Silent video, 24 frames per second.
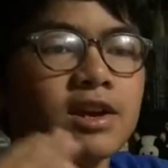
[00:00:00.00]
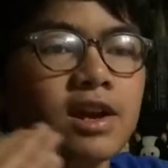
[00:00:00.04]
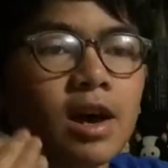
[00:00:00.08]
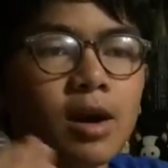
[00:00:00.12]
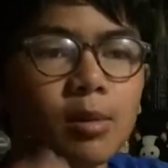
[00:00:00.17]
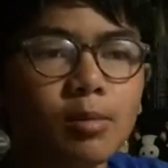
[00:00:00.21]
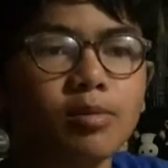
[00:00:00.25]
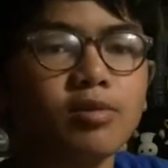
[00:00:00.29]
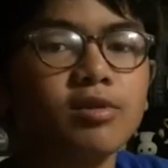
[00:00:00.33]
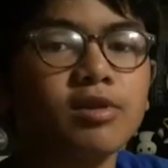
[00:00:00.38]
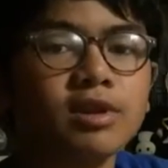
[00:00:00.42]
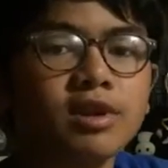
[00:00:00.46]

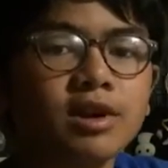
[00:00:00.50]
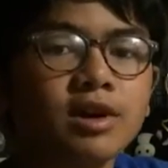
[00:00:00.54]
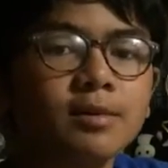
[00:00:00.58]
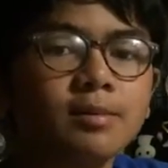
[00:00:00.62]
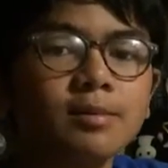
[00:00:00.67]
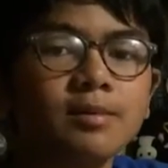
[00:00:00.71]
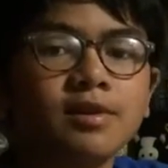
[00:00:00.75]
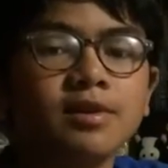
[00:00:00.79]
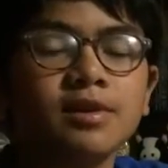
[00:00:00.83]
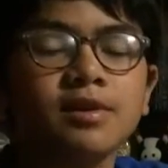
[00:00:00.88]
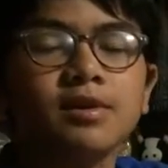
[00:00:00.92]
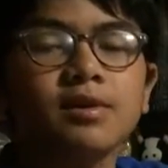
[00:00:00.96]

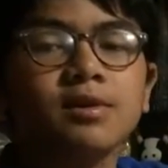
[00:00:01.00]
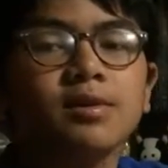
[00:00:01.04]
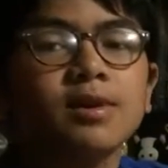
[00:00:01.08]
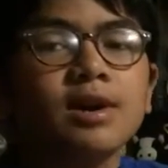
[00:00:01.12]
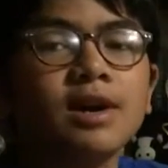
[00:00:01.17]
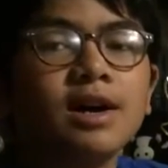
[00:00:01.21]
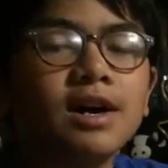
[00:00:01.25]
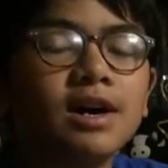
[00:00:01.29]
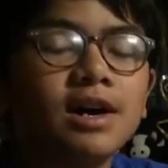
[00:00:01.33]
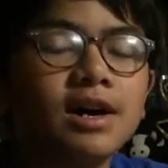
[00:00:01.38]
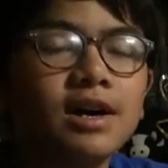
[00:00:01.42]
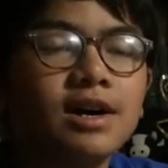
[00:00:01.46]
cumbersome to
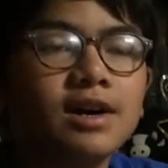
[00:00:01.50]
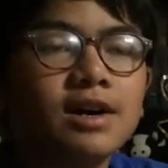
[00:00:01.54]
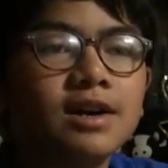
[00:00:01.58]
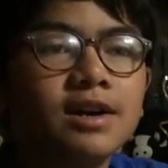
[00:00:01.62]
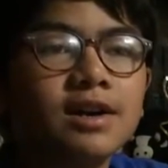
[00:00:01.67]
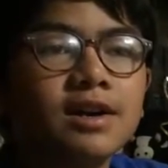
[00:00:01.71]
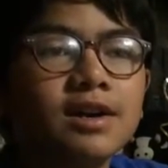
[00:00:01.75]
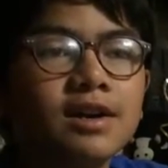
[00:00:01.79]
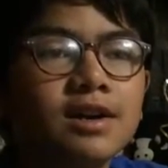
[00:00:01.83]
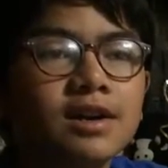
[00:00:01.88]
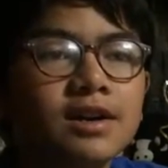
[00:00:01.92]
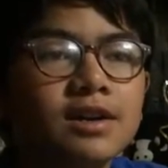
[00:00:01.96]

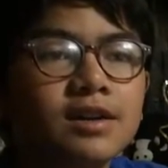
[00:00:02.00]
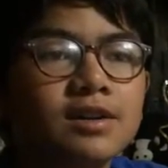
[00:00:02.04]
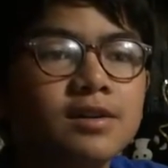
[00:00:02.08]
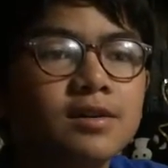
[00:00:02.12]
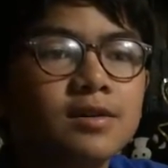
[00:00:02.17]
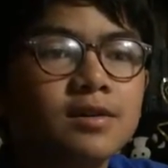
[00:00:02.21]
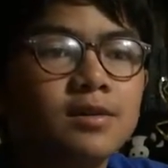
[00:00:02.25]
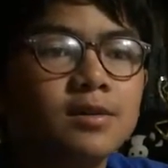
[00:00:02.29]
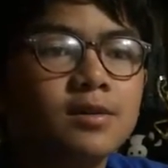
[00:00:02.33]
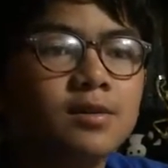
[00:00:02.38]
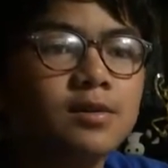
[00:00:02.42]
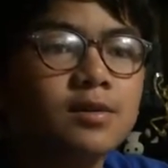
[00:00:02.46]

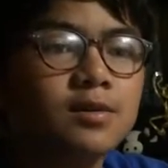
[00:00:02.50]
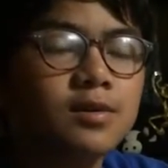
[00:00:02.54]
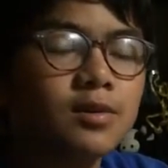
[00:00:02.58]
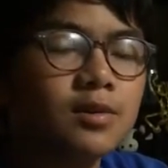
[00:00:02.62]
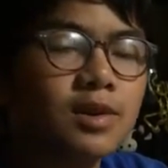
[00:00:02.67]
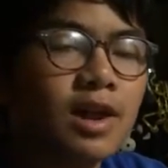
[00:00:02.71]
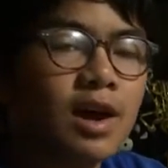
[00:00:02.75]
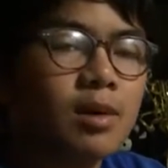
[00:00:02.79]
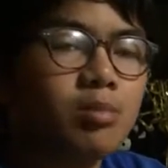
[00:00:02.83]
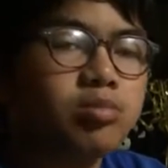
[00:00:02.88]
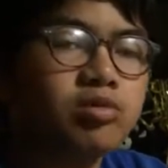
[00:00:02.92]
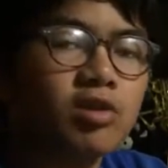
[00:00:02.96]
do
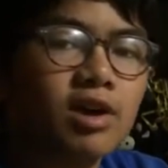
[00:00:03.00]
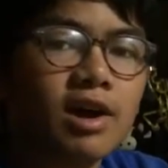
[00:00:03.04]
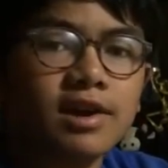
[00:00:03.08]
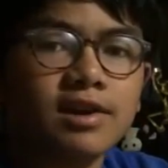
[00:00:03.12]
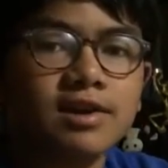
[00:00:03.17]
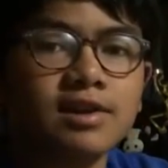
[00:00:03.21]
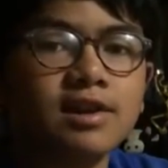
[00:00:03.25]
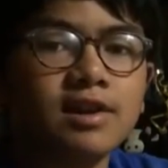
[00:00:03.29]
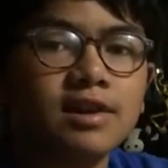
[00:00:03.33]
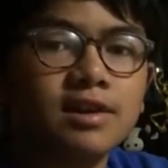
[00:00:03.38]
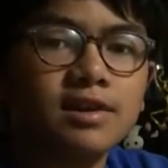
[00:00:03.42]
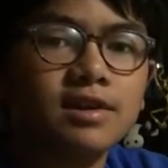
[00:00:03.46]
that
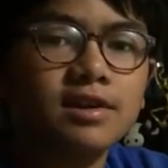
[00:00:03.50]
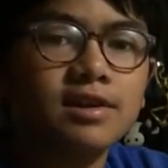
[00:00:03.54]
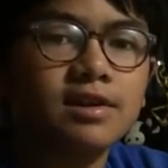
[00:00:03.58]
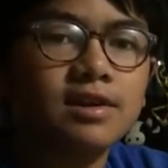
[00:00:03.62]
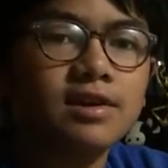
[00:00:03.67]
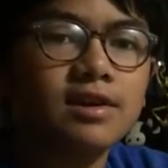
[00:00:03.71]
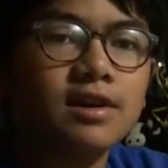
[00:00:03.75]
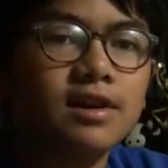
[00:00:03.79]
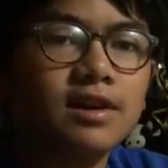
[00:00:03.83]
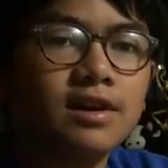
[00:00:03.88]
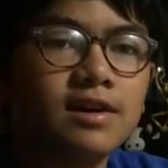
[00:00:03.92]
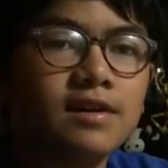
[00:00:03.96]
process
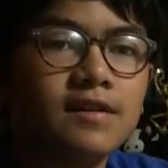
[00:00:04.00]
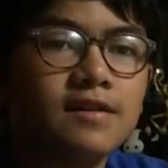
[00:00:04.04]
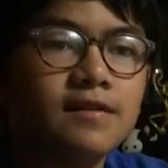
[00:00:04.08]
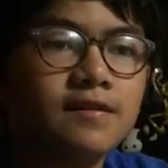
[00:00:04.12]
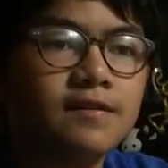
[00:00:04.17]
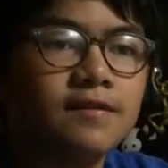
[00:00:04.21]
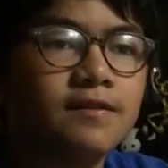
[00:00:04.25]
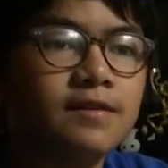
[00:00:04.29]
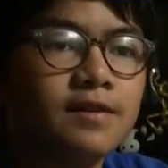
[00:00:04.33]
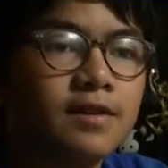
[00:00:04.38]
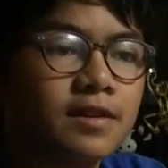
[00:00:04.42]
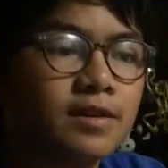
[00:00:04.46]

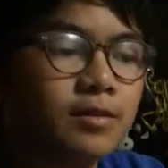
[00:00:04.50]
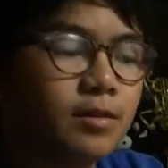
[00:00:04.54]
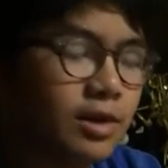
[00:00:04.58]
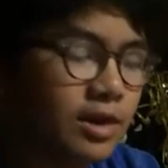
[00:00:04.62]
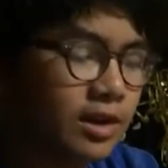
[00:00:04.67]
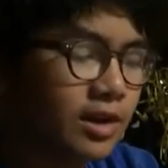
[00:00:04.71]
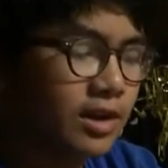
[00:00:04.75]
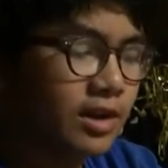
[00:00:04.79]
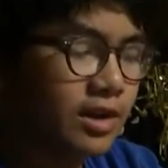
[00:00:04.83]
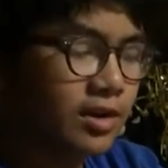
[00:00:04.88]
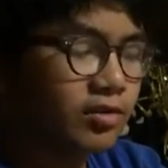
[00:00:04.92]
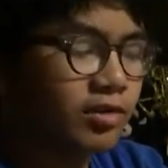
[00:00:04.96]
of
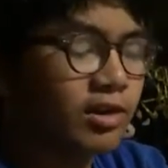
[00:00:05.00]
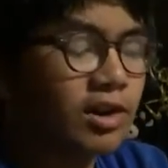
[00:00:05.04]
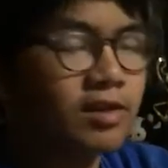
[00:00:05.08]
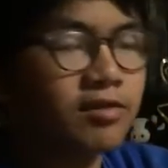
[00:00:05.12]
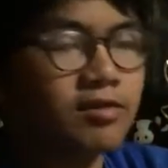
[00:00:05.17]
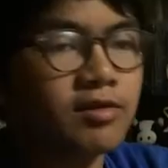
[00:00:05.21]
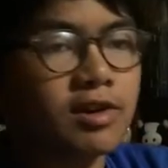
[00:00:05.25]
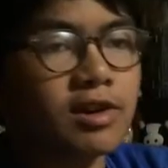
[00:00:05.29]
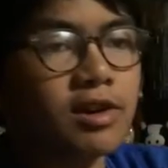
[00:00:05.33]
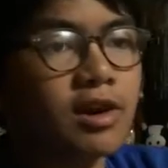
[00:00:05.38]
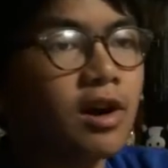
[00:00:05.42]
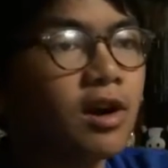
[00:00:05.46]

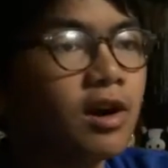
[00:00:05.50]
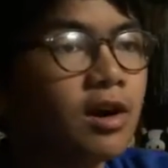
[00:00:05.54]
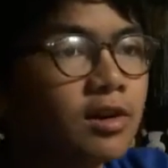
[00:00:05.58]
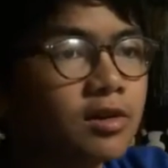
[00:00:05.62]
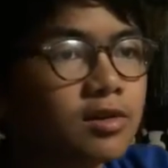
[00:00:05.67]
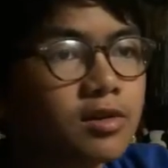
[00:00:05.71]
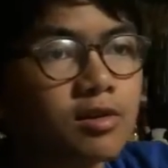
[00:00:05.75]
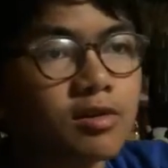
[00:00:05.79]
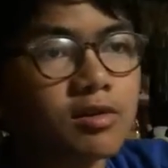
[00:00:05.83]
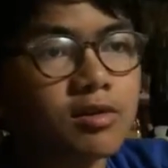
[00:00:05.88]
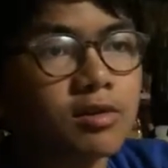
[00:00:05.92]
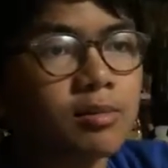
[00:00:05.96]
transferring all
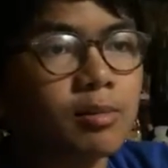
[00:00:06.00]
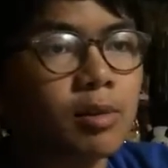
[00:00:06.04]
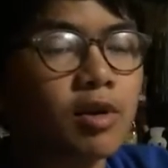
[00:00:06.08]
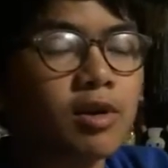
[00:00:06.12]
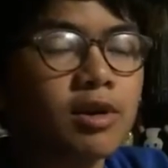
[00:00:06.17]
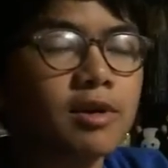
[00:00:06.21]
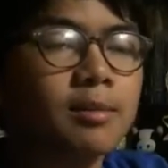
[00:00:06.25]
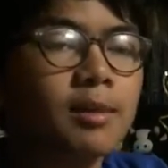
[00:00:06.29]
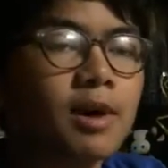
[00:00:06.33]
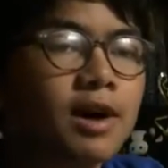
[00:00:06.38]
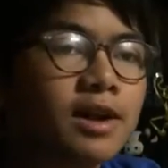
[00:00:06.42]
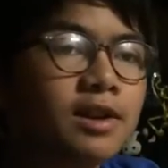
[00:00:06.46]
those
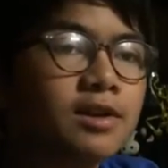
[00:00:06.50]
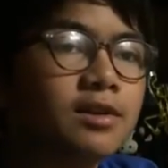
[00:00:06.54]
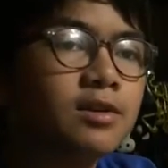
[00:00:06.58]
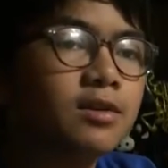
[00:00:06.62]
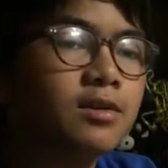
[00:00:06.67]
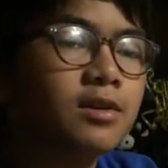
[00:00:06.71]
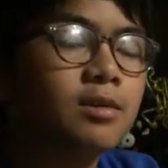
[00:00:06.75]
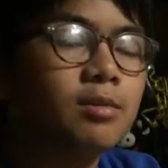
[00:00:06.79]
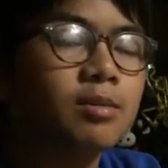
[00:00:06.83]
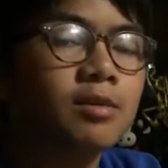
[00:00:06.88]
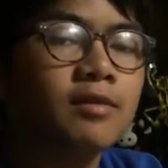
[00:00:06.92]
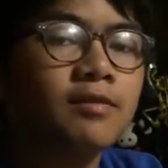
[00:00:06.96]
Pokemon
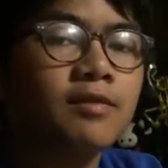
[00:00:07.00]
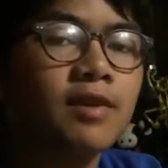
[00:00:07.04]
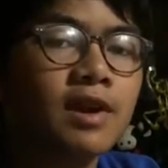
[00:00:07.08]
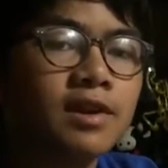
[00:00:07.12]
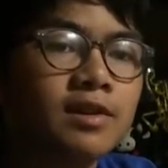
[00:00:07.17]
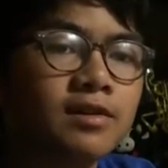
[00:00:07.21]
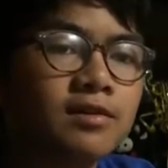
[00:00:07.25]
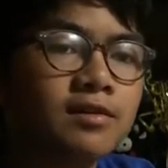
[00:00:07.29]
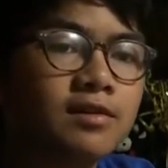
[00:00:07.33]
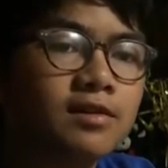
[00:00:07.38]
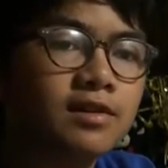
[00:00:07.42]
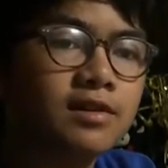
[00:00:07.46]
to the
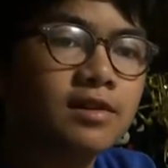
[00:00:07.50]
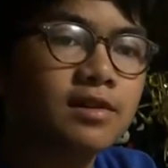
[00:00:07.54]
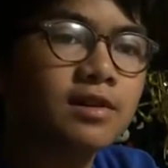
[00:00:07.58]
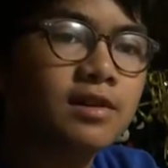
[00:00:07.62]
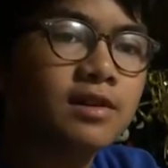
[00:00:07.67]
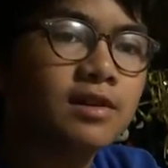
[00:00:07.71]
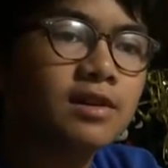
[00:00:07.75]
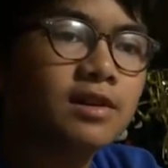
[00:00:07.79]
professors.